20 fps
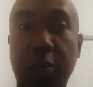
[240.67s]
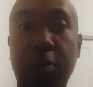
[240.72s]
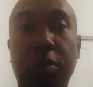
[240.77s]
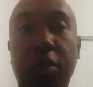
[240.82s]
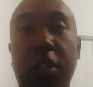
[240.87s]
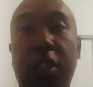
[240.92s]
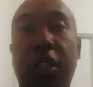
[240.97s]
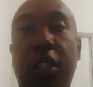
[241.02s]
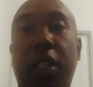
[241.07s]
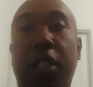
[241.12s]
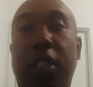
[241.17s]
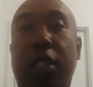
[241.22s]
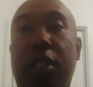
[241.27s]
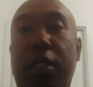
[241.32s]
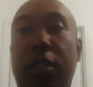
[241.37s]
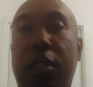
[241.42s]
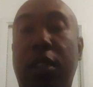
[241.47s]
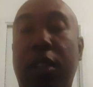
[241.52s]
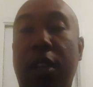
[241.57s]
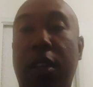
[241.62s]

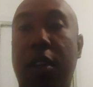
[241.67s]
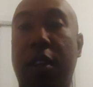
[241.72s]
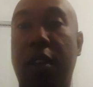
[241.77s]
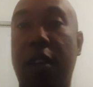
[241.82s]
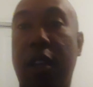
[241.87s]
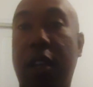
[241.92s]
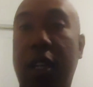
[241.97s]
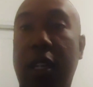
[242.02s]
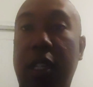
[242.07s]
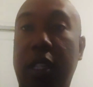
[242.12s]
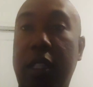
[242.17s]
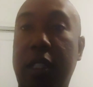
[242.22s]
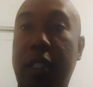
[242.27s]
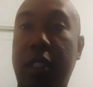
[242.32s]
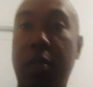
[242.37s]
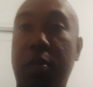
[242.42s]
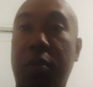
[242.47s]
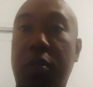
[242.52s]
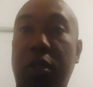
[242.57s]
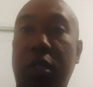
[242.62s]
because a
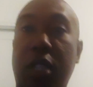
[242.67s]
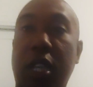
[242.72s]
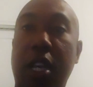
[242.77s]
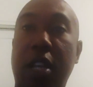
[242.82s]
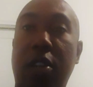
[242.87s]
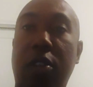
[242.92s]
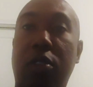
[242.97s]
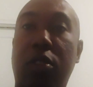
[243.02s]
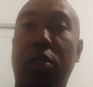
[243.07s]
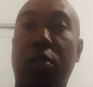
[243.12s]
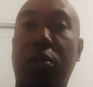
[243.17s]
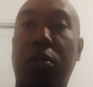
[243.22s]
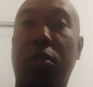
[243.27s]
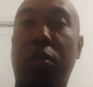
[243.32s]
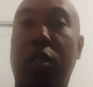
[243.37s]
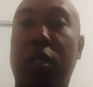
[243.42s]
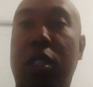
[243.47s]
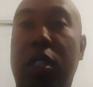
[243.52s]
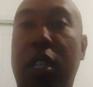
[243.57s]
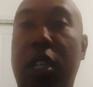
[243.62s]
simple scanner
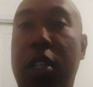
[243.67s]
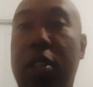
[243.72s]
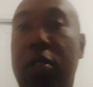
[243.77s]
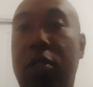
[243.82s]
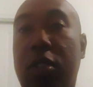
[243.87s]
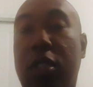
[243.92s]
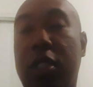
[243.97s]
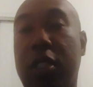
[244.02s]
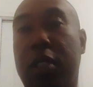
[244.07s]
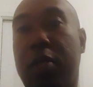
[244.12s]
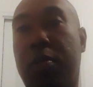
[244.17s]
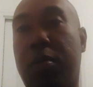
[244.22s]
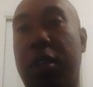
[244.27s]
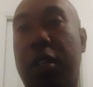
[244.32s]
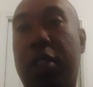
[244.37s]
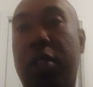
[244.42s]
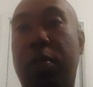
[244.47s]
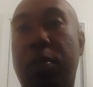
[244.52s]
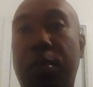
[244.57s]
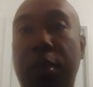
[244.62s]
tool can tell you just as
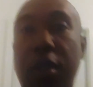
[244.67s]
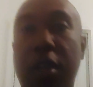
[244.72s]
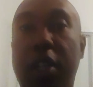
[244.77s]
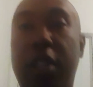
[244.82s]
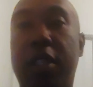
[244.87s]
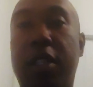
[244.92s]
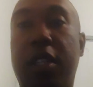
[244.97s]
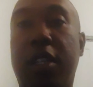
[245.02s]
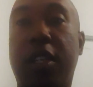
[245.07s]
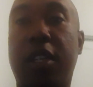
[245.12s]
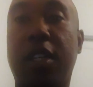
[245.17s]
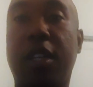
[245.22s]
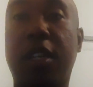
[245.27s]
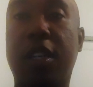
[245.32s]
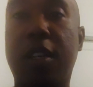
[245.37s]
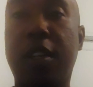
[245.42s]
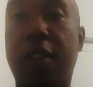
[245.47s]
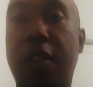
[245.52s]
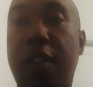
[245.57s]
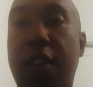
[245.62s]
much. But
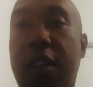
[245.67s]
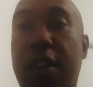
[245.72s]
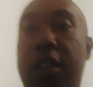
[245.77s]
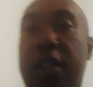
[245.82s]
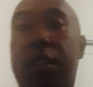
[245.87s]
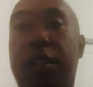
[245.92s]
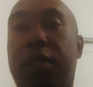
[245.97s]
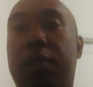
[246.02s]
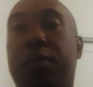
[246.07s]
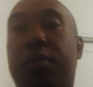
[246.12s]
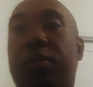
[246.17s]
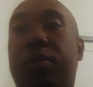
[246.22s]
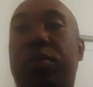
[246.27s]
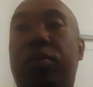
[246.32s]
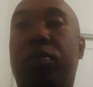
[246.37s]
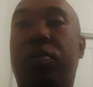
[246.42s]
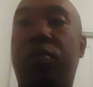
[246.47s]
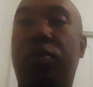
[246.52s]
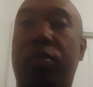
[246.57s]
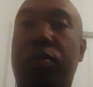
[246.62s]
uh,
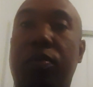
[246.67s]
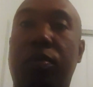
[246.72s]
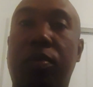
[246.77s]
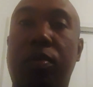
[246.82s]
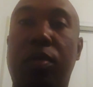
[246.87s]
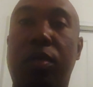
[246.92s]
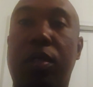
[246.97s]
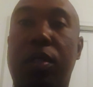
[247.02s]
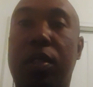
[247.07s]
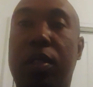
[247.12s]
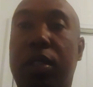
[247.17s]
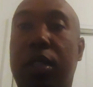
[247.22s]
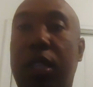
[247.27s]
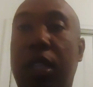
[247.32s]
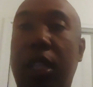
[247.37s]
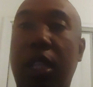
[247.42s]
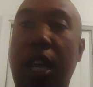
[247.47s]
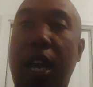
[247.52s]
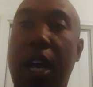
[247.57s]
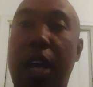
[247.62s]

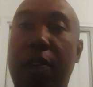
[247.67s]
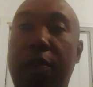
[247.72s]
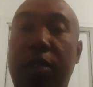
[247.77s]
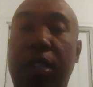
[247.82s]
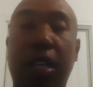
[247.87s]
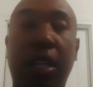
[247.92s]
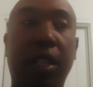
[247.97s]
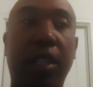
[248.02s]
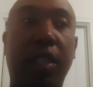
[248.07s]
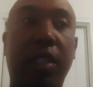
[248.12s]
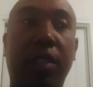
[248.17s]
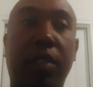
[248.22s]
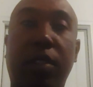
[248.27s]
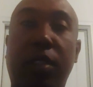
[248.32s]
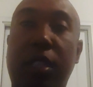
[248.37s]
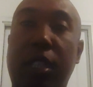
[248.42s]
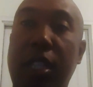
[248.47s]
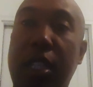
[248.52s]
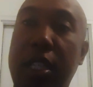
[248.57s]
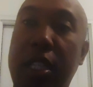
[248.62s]
the live data,
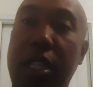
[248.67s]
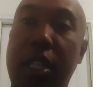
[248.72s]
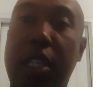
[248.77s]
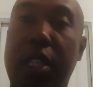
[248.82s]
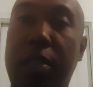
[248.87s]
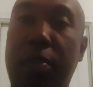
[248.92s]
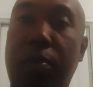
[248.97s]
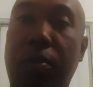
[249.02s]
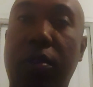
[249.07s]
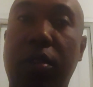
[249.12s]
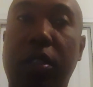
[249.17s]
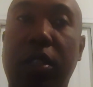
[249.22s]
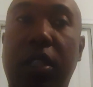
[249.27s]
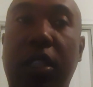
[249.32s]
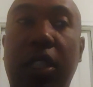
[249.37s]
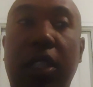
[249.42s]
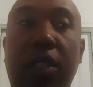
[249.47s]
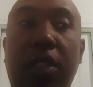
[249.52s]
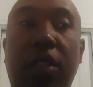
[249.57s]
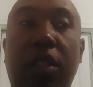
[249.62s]
it is pretty
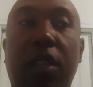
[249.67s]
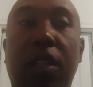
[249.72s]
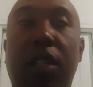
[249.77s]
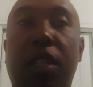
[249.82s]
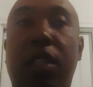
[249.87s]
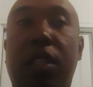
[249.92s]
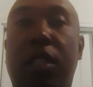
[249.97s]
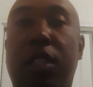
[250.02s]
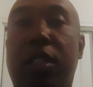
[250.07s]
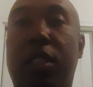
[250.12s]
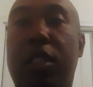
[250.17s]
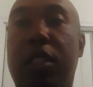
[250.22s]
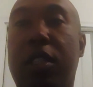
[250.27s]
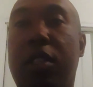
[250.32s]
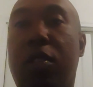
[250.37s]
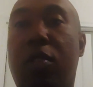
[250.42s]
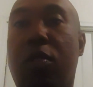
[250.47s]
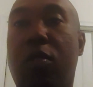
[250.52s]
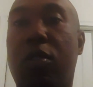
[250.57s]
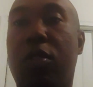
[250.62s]
neat to see
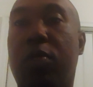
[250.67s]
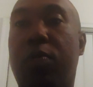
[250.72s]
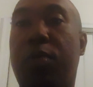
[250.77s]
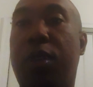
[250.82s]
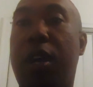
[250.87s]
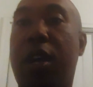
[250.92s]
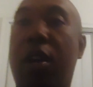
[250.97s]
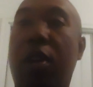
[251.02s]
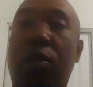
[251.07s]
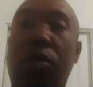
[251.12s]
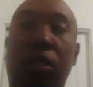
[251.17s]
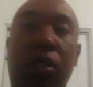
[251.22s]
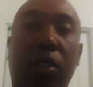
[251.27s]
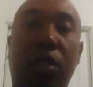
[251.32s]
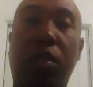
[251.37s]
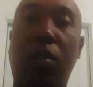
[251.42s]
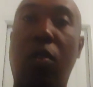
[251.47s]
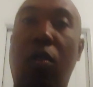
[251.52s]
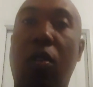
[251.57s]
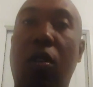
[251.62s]
the horsepower, the
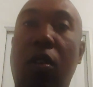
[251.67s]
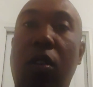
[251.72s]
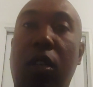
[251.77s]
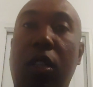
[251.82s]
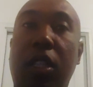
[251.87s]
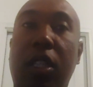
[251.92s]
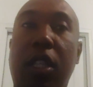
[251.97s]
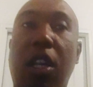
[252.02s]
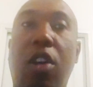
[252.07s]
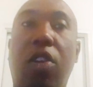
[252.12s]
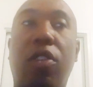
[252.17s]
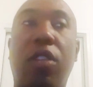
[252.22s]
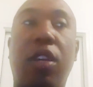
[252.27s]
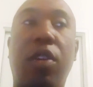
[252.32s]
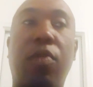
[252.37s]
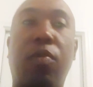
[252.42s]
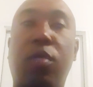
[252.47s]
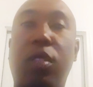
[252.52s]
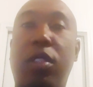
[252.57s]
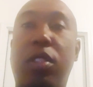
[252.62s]
torque, and all
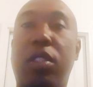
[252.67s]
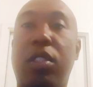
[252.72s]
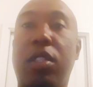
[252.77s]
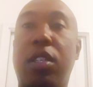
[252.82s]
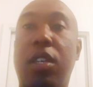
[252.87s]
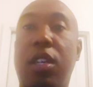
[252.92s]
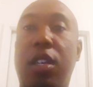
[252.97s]
that, which